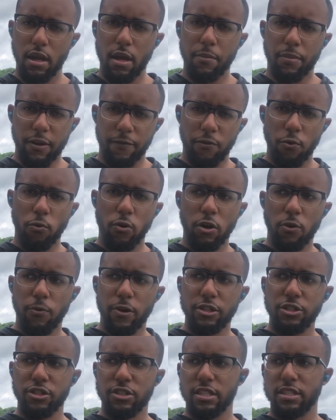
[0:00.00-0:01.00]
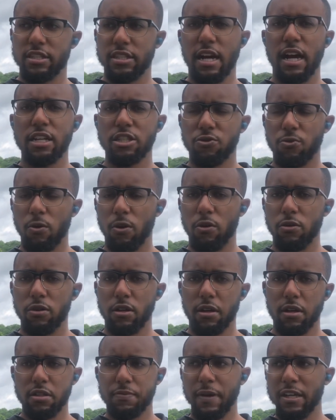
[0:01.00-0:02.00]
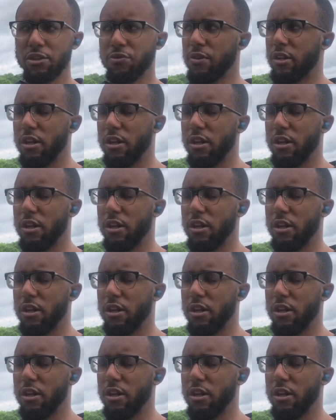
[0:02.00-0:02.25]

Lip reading: But if you want to raise your testosterone, especially